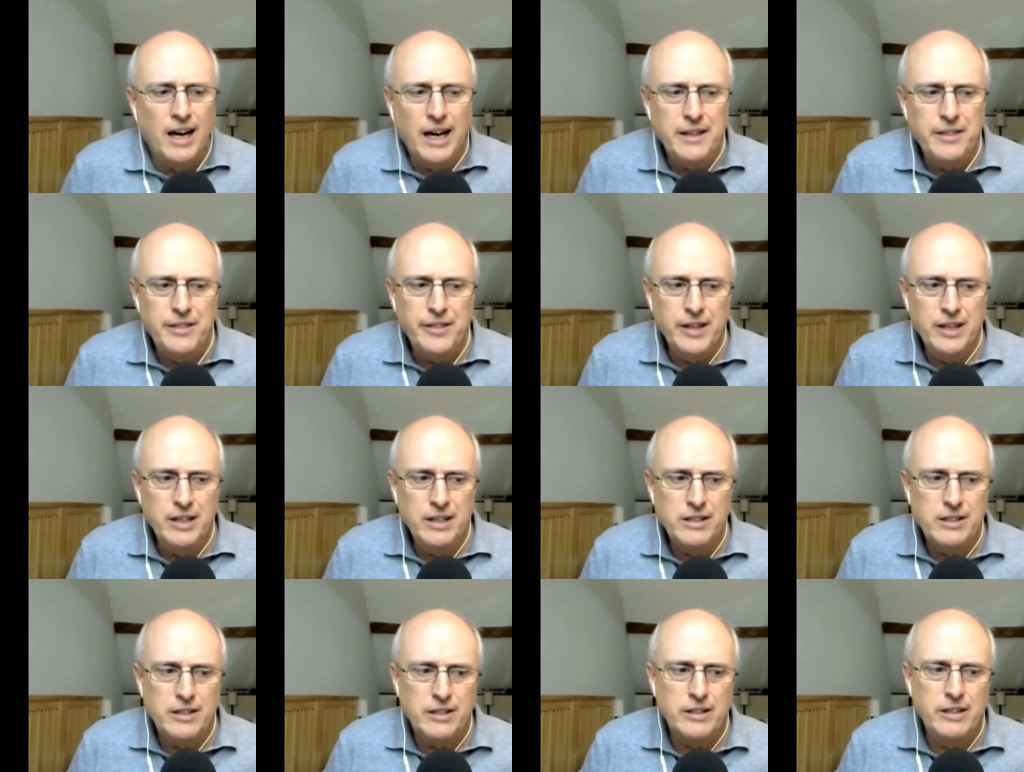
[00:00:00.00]
I
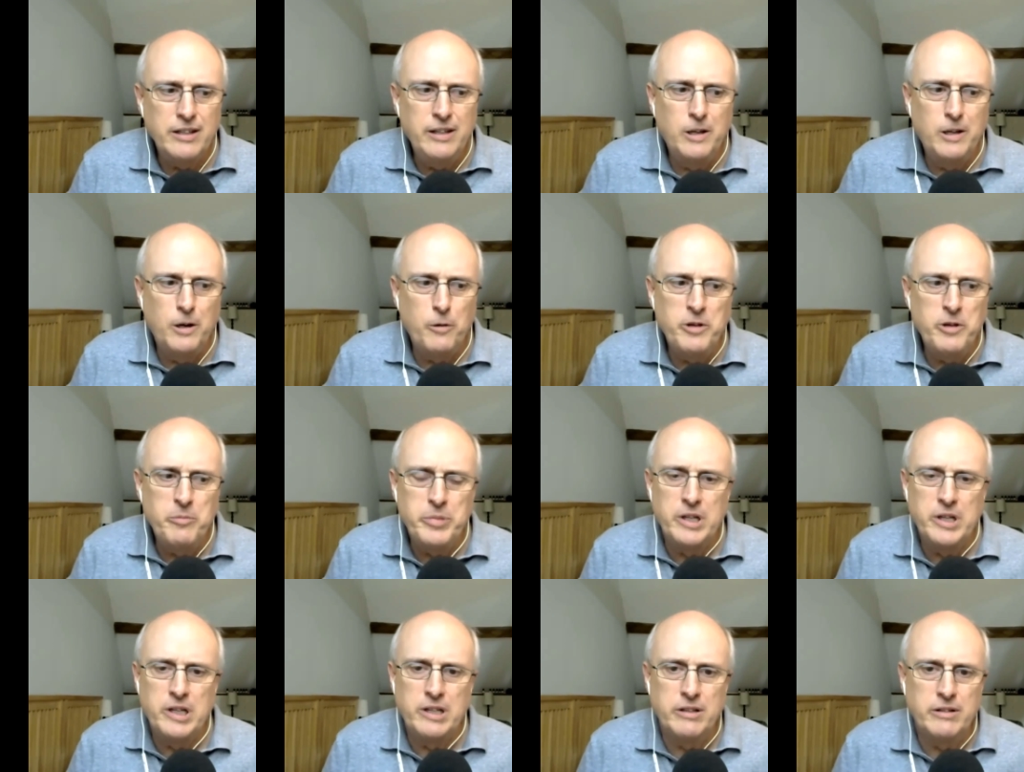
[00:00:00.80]
think, we've
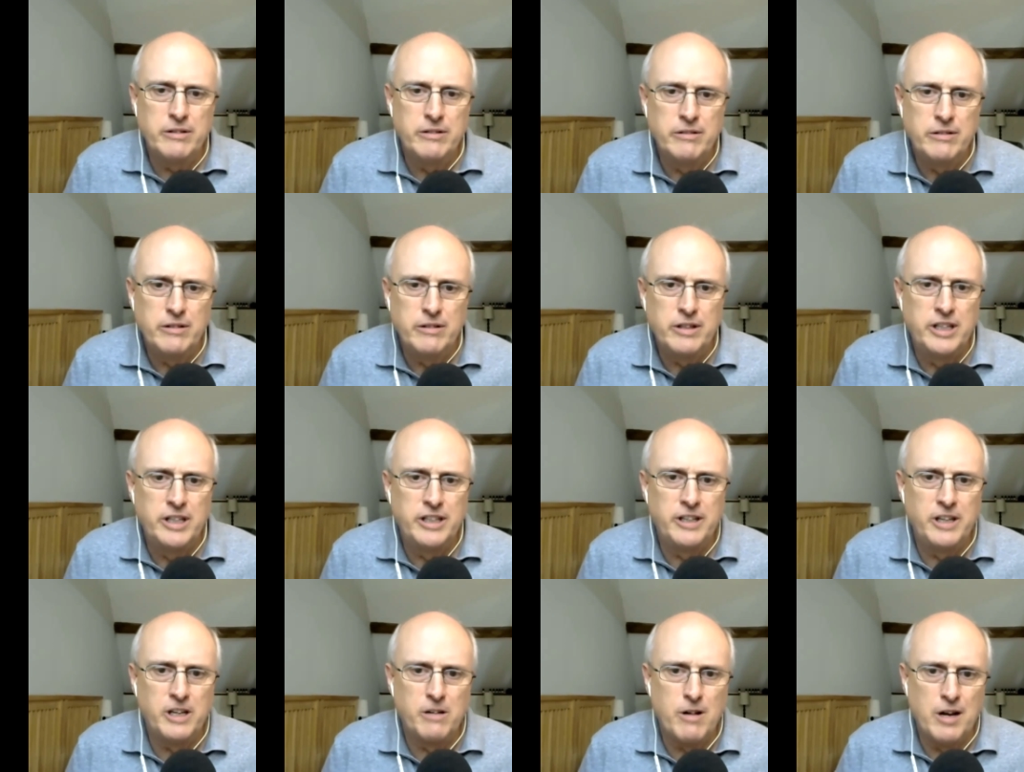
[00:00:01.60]
been
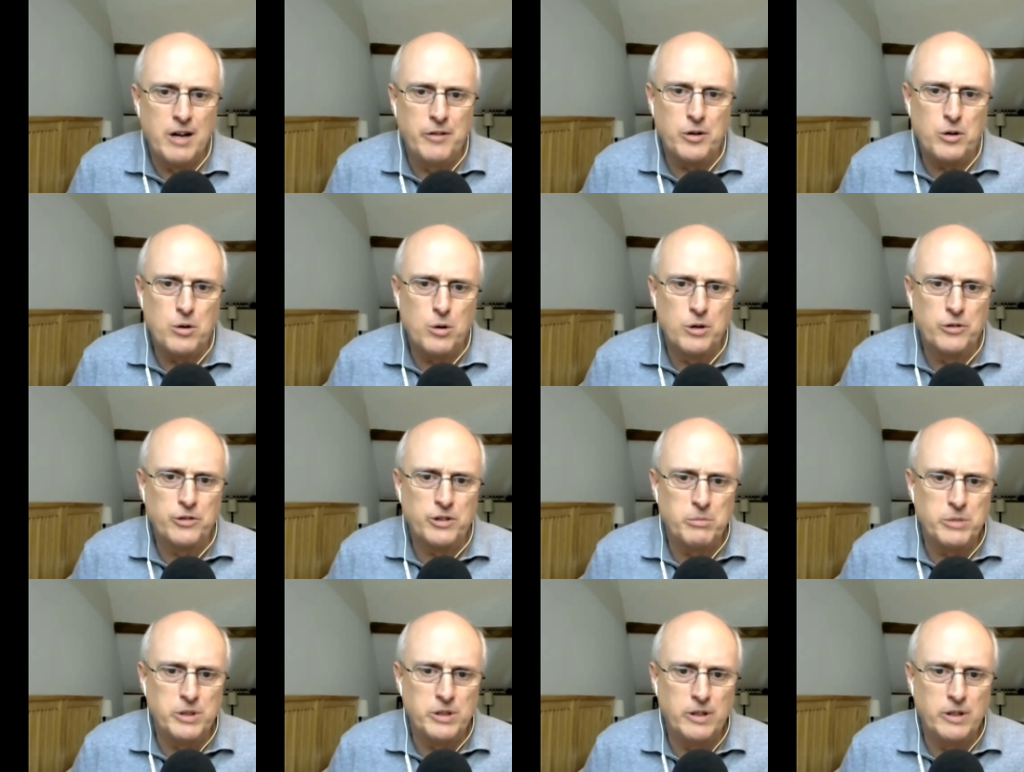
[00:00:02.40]
kicking around the course
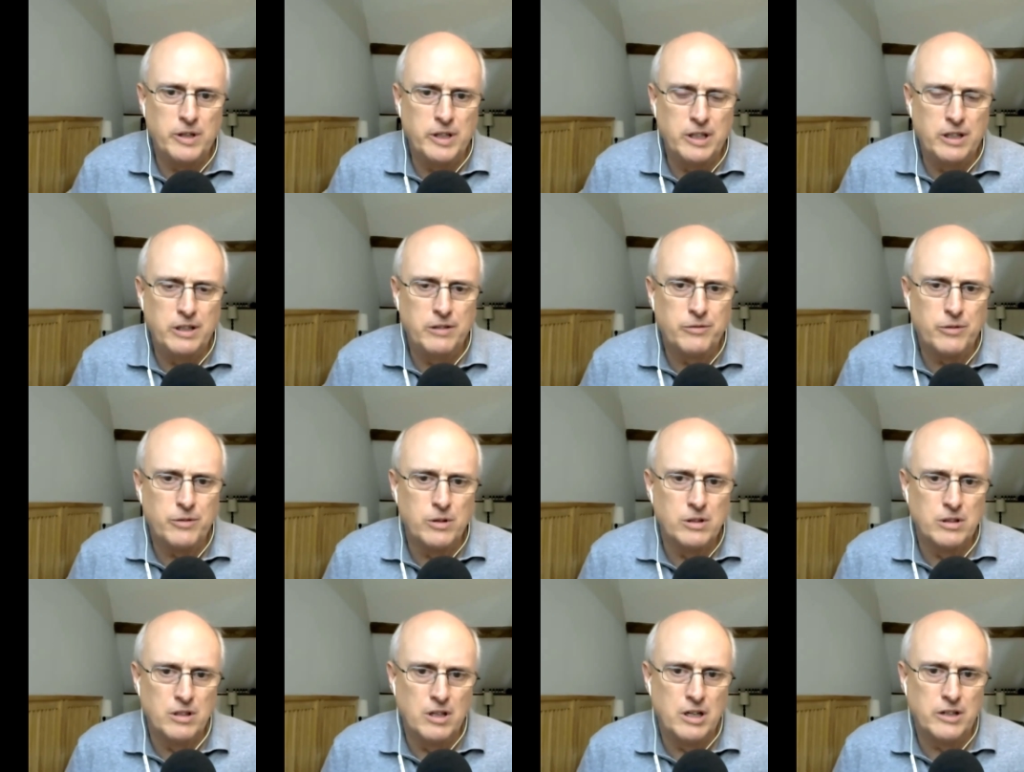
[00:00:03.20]
community
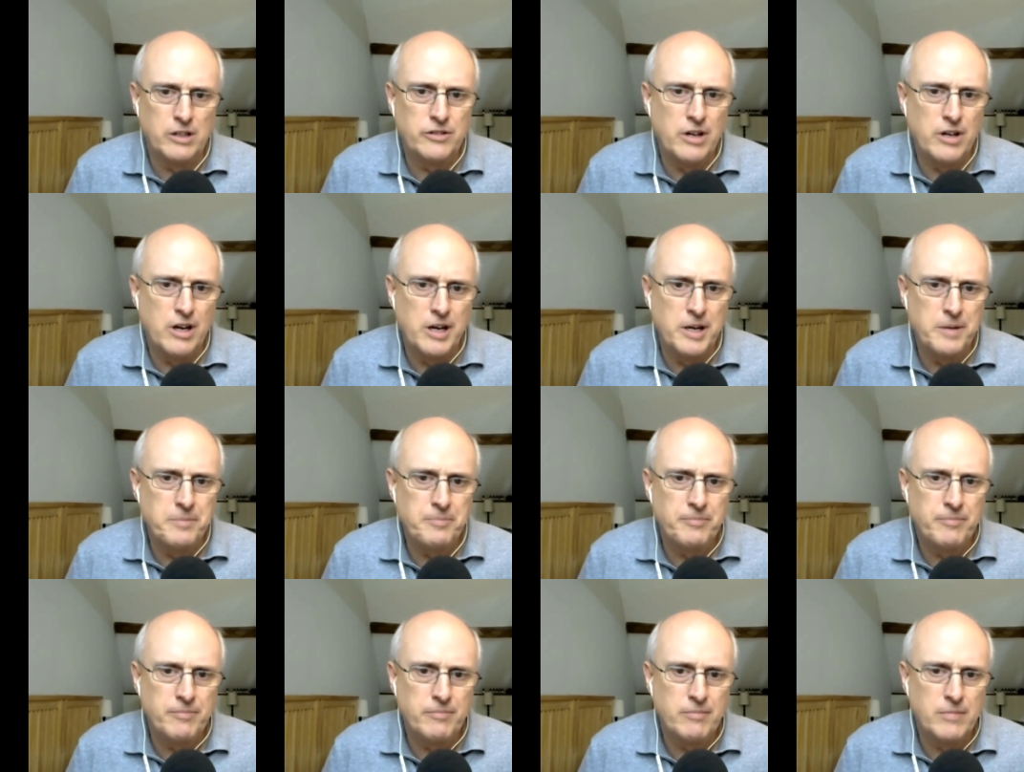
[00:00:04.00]
for a long
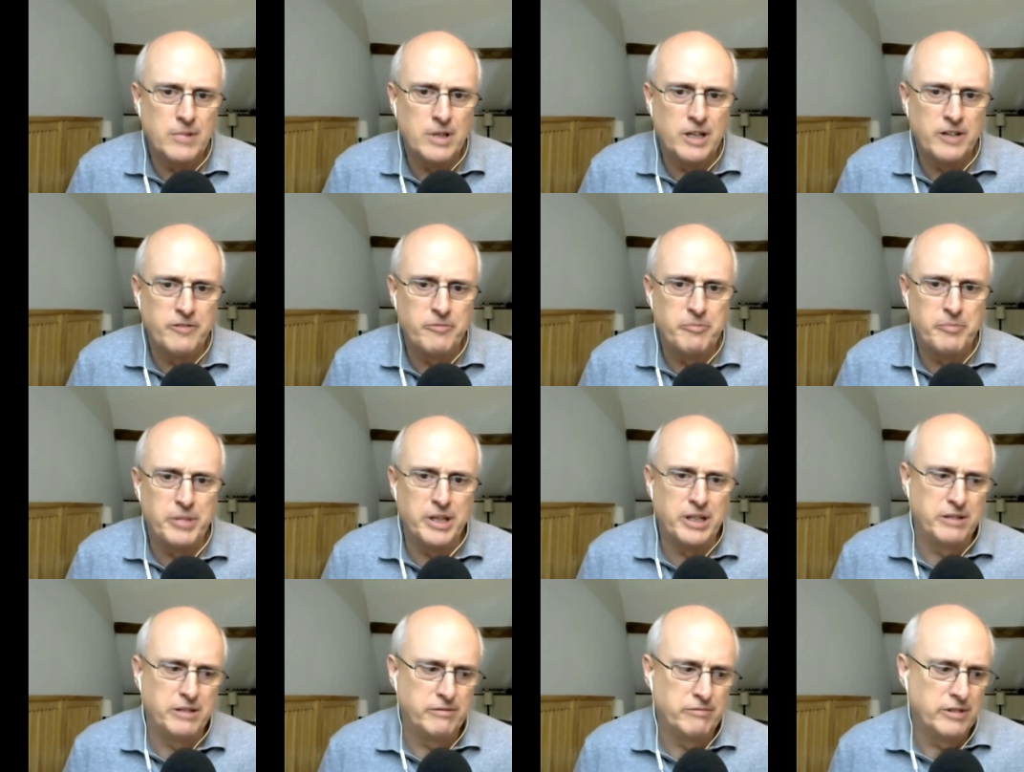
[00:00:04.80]
time. I've
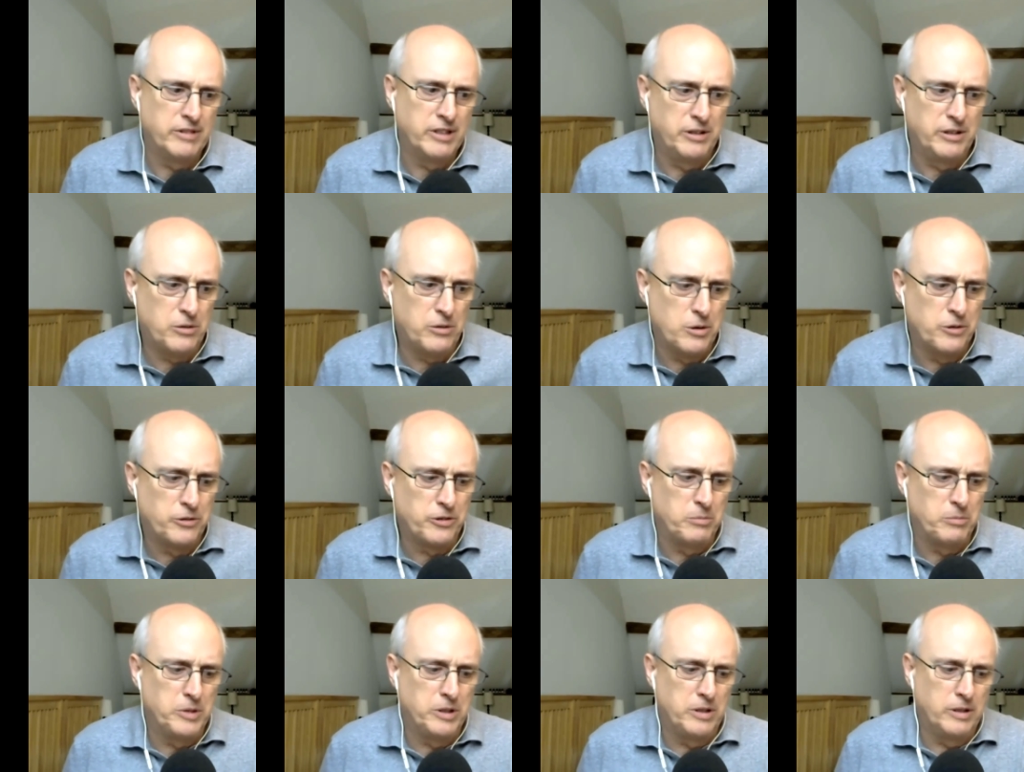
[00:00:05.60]
been in the course
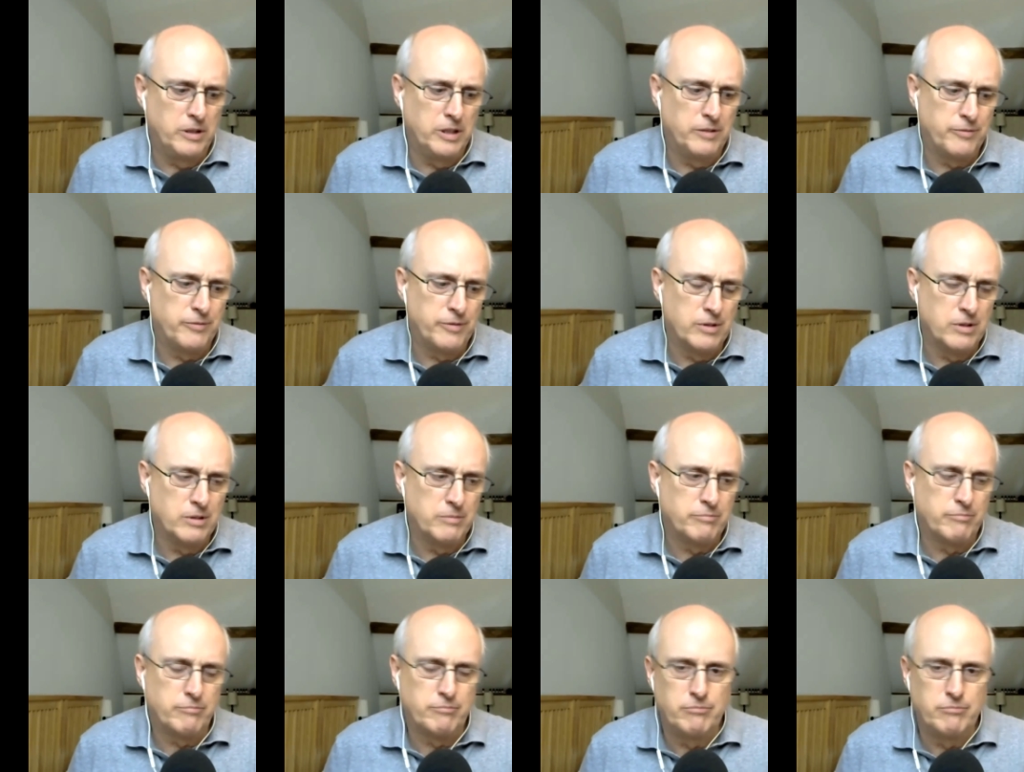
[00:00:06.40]
community for
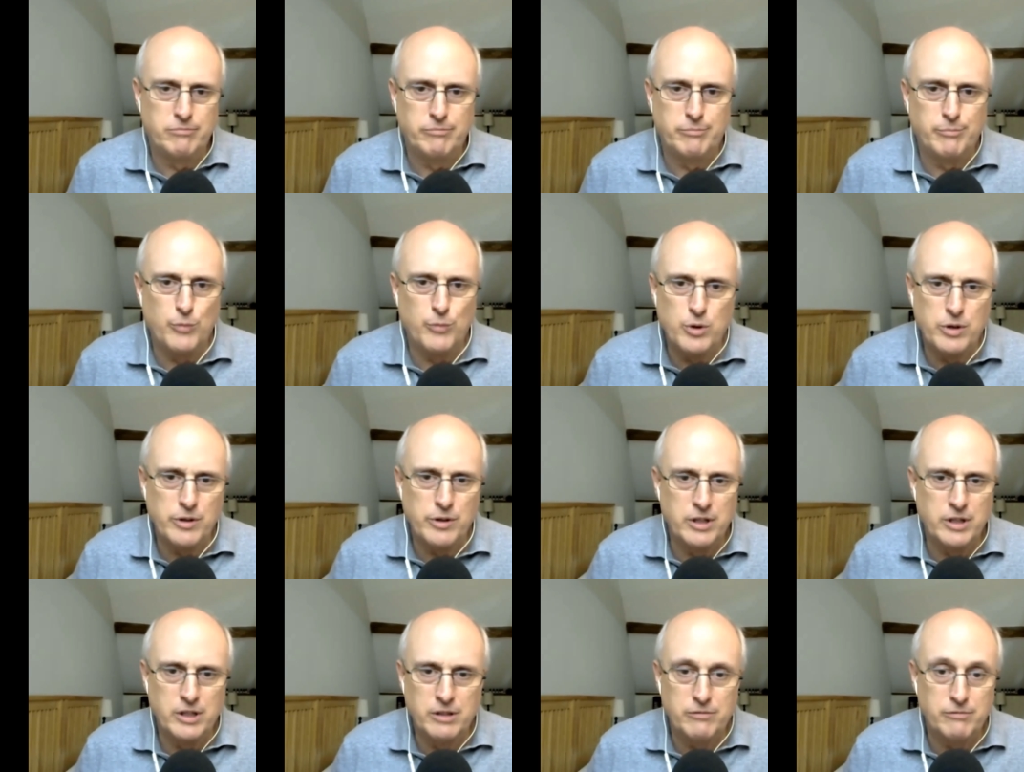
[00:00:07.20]
more
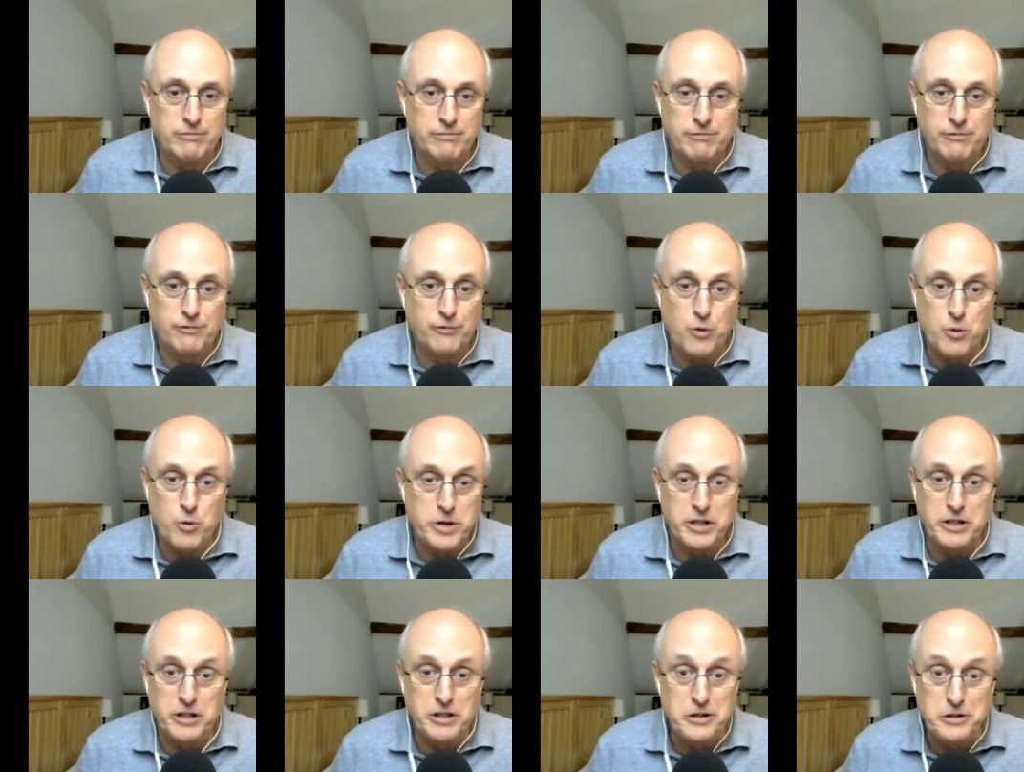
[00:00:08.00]
than
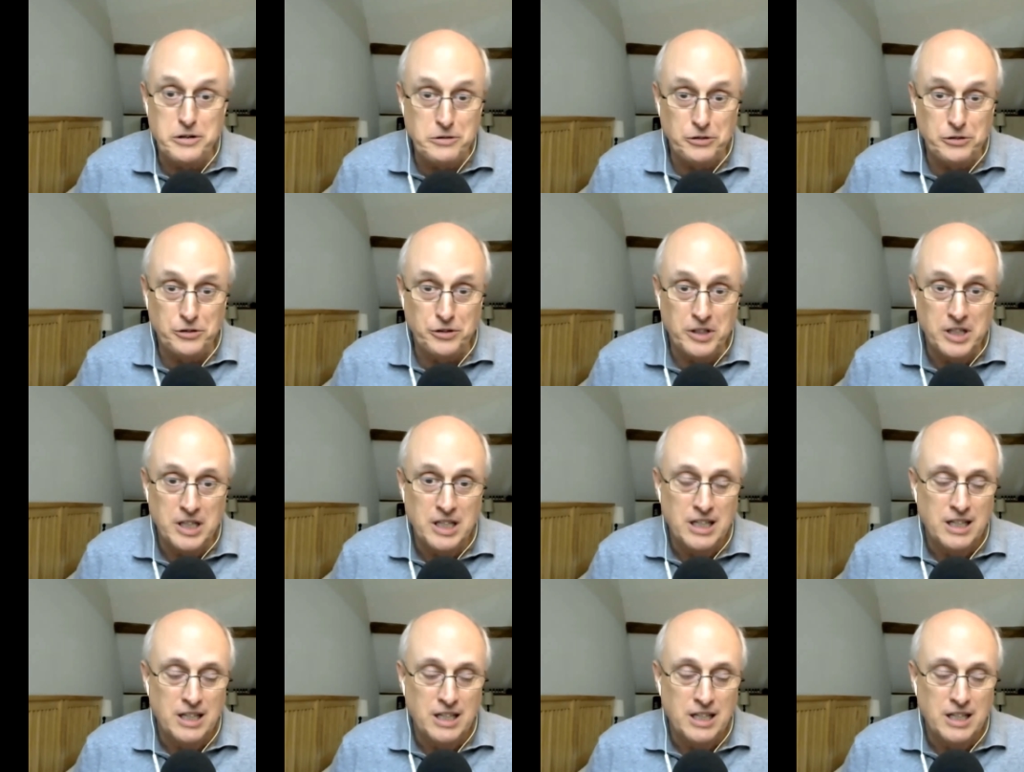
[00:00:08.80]
40 years.